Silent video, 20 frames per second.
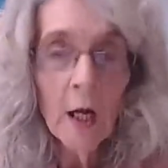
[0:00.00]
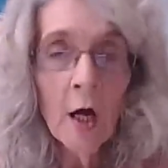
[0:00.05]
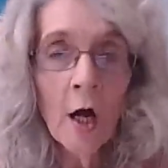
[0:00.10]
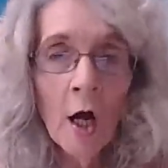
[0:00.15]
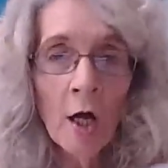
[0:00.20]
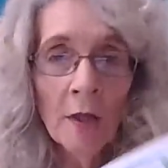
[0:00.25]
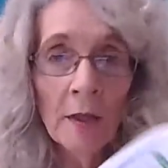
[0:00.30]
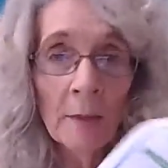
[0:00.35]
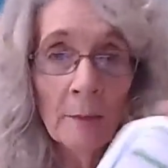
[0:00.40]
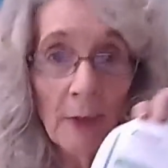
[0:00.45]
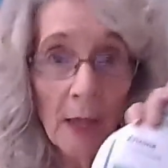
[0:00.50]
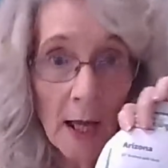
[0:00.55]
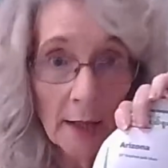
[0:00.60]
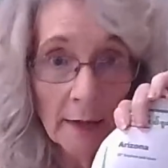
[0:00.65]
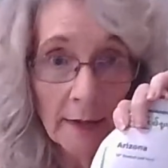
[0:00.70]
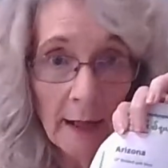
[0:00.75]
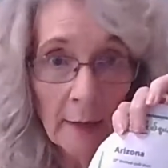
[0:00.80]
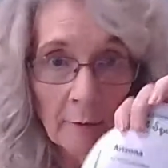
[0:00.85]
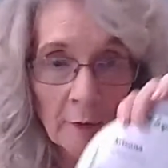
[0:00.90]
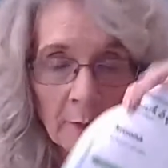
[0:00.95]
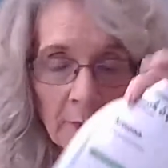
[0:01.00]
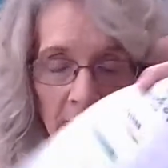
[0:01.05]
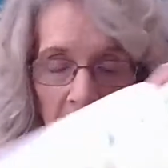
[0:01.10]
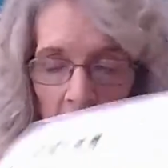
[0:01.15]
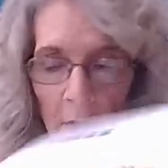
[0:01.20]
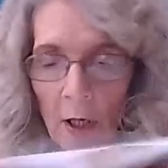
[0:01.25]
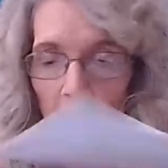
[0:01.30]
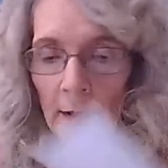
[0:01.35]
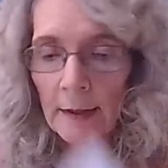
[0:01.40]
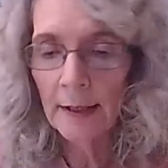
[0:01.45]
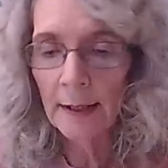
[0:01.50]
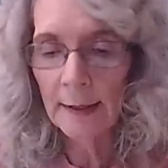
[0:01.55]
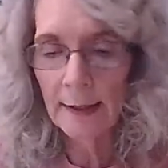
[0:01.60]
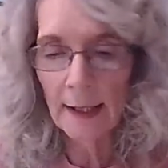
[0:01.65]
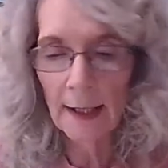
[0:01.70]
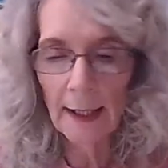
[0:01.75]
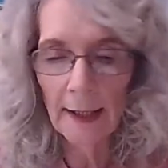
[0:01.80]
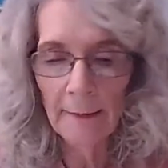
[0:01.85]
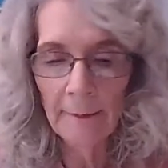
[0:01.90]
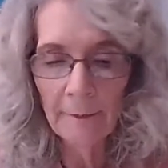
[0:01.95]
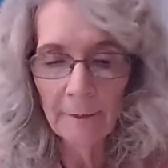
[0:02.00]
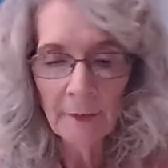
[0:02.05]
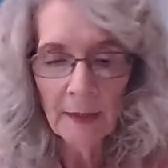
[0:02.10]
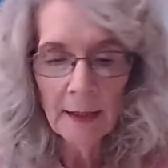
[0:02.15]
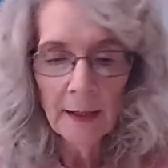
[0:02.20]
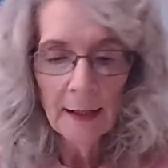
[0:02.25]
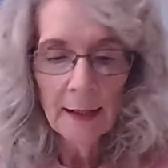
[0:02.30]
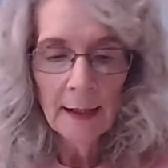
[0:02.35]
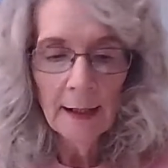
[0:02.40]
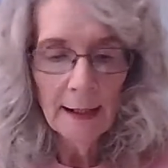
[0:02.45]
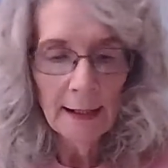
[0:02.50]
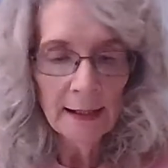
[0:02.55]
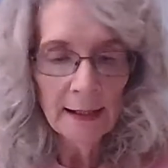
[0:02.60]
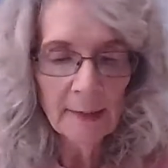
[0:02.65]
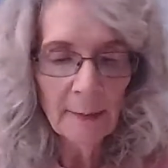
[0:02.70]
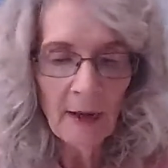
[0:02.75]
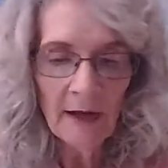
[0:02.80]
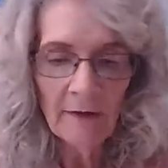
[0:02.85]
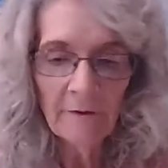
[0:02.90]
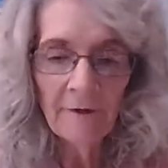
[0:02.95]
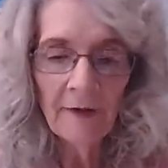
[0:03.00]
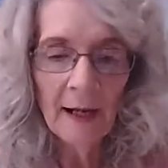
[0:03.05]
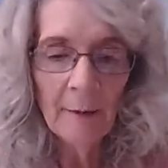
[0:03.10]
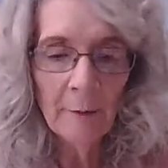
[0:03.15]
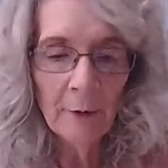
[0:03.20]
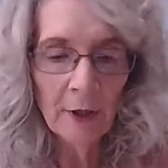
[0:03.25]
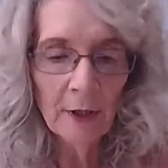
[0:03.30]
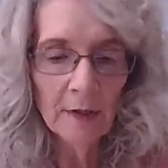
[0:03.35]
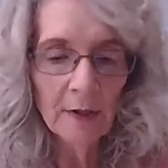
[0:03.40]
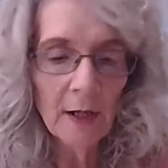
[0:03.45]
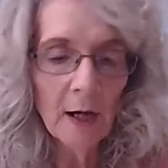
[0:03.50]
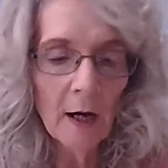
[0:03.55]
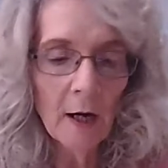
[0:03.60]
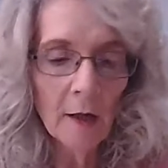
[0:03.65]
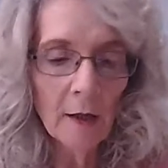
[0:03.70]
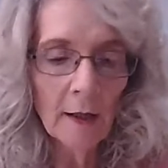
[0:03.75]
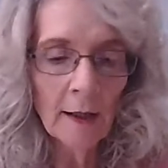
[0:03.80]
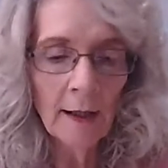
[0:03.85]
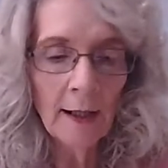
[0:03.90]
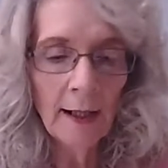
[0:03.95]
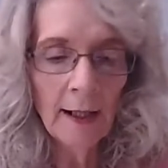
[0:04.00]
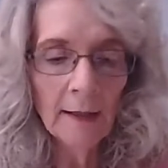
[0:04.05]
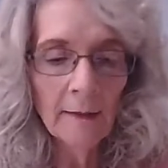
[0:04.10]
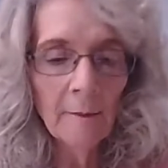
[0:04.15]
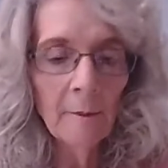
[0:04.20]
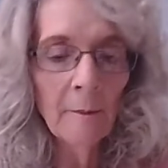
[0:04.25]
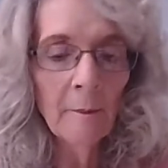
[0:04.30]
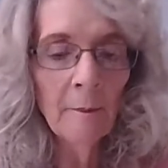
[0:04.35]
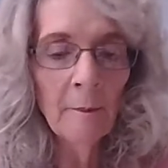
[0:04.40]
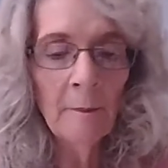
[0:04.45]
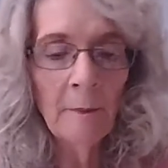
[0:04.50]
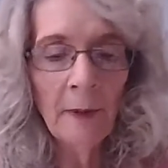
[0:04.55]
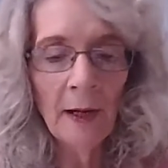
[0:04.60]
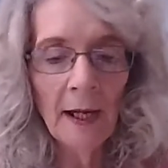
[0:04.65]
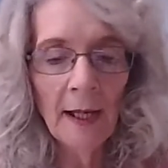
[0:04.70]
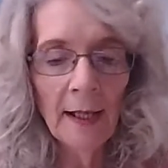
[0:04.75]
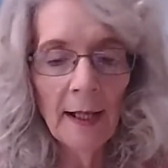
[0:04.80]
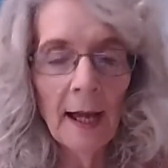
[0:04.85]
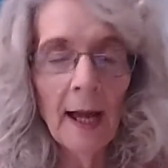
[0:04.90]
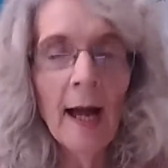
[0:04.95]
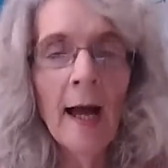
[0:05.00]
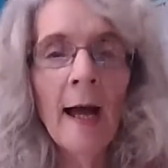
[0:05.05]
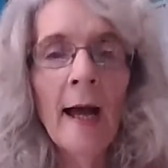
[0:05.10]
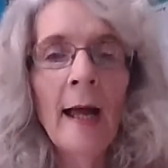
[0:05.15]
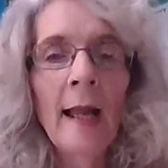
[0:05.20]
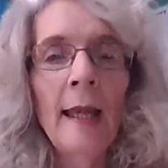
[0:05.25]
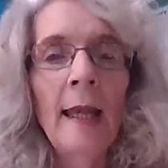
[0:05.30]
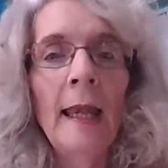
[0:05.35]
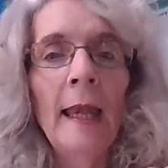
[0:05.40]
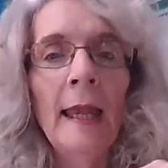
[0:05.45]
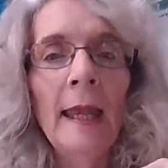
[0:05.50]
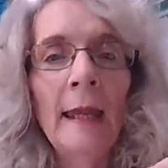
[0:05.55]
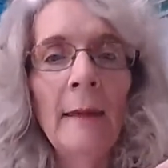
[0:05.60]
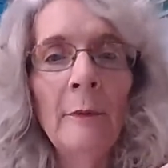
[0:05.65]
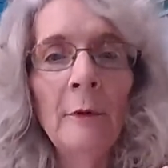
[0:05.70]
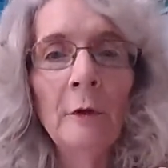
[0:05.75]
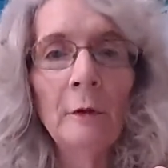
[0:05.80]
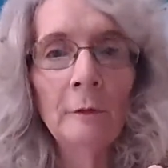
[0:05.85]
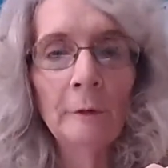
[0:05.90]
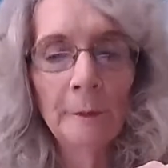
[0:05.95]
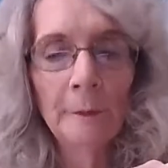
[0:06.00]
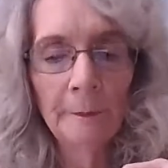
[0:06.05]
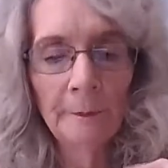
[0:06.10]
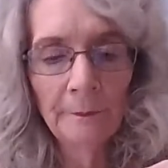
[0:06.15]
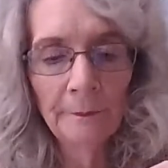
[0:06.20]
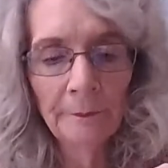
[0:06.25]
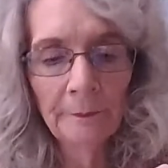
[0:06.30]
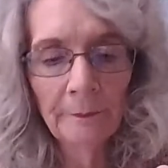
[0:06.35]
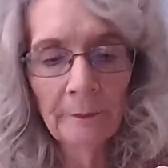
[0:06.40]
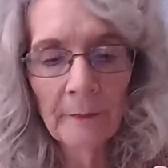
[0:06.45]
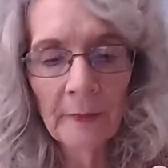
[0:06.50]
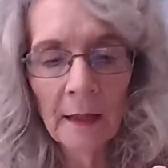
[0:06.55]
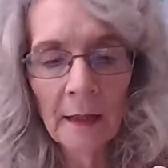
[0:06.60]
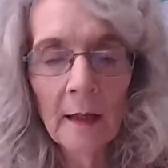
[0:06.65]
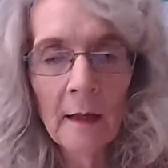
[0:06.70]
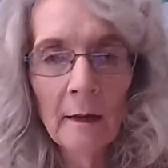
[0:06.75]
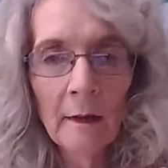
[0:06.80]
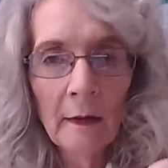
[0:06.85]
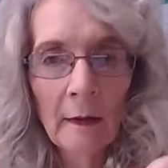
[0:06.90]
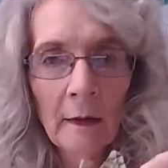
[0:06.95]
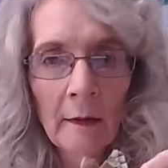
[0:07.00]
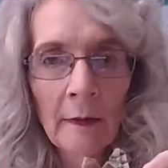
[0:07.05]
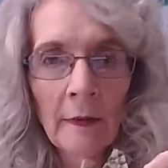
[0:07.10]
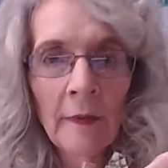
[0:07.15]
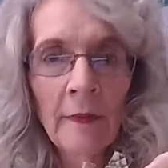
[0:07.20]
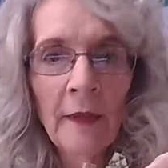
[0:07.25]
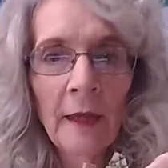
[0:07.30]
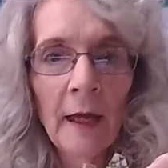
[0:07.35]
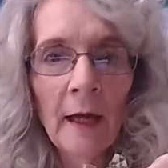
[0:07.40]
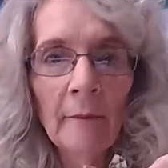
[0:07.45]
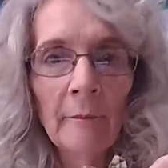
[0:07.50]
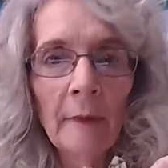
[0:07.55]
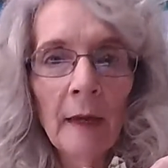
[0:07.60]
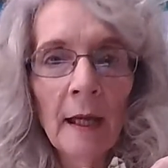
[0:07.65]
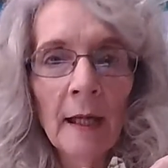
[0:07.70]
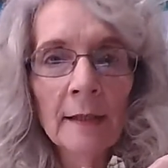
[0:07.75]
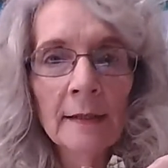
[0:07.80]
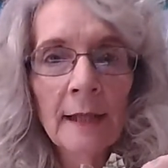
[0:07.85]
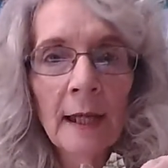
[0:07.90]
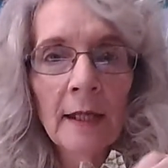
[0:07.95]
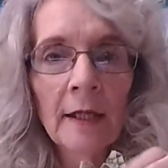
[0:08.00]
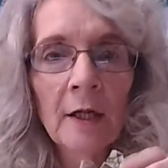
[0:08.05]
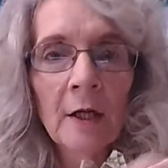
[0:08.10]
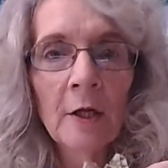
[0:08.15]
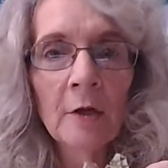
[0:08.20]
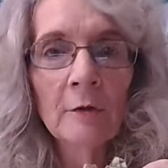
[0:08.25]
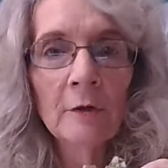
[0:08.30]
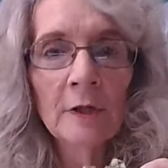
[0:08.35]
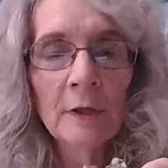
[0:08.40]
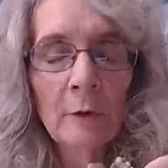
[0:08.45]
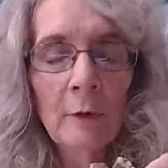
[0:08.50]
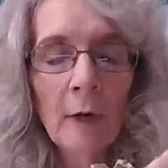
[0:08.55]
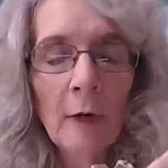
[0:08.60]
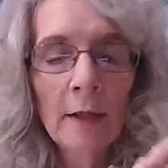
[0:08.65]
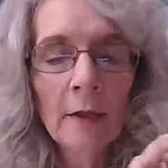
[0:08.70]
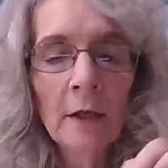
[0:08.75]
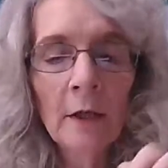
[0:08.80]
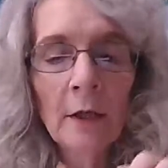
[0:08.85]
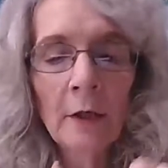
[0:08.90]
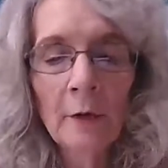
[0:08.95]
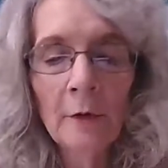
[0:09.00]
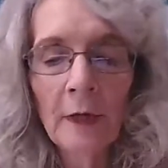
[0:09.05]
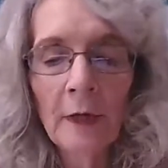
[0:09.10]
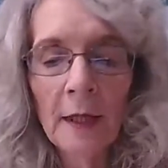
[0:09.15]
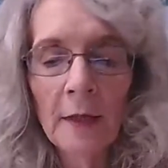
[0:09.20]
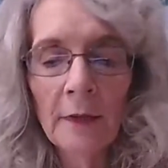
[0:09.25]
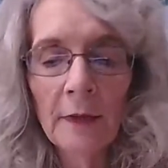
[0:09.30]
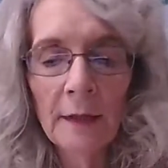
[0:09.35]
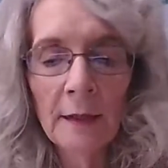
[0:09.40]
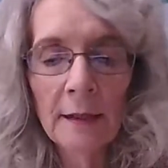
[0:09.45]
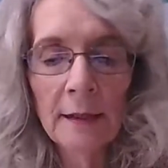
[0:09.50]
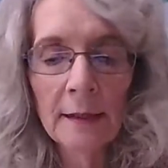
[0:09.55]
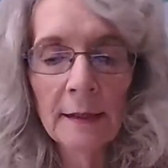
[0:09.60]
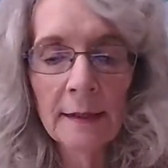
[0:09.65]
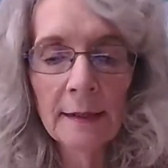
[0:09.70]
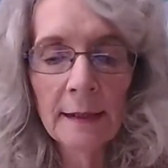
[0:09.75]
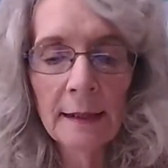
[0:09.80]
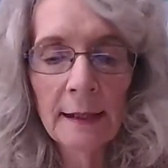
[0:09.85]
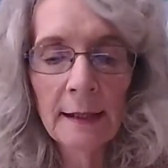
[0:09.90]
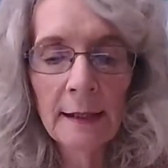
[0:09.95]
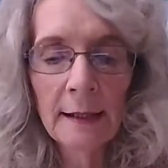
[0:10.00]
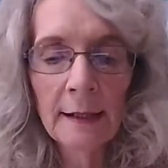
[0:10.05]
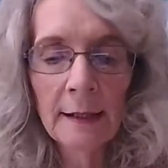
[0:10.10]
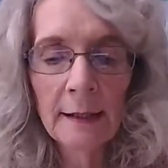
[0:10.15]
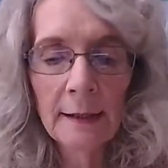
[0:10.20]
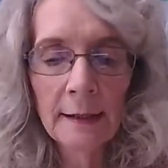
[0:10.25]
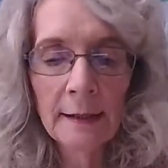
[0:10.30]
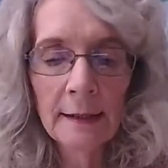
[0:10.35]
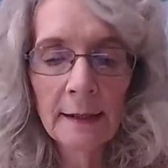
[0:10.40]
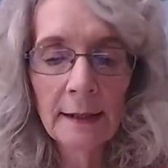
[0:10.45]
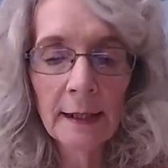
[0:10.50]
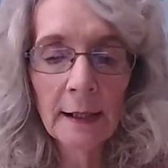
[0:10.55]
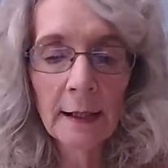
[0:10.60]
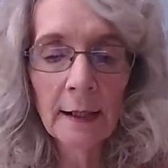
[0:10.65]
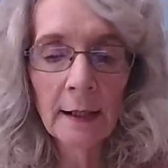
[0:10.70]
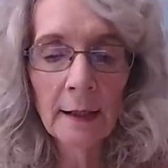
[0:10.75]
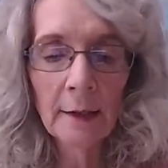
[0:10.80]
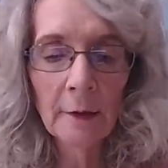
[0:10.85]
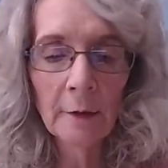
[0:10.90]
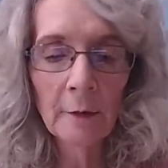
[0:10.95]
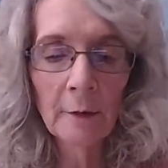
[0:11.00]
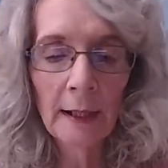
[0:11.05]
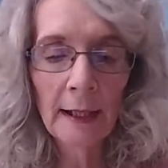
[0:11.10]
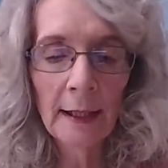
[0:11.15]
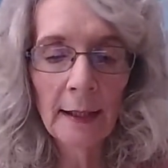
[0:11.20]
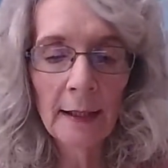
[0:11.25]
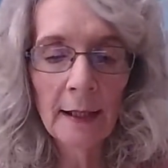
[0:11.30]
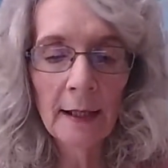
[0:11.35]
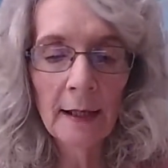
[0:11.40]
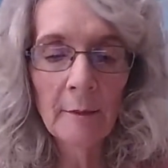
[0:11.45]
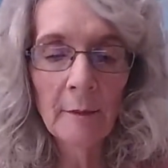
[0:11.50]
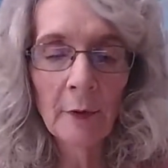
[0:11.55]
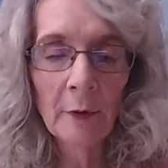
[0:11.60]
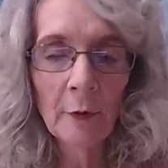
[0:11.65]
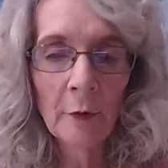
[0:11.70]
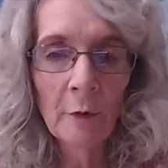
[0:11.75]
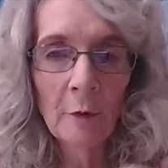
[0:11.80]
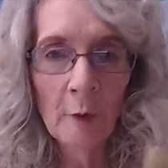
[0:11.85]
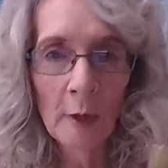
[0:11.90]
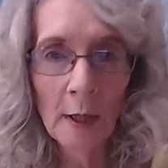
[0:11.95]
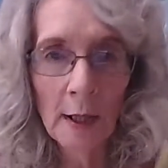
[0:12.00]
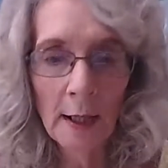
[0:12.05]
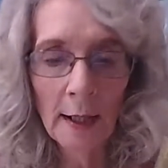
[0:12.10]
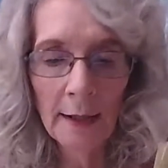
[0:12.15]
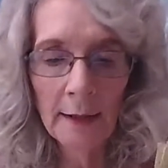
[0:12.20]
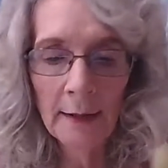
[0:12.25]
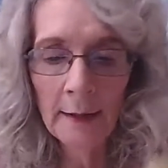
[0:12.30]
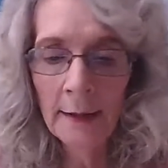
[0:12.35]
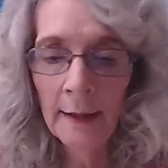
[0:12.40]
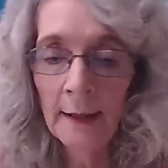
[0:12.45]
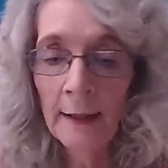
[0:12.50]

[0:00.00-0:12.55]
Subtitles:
the block that will be taught today, is my fabrics are cut, but I label them as I go. So I know that this is the colorway number 1,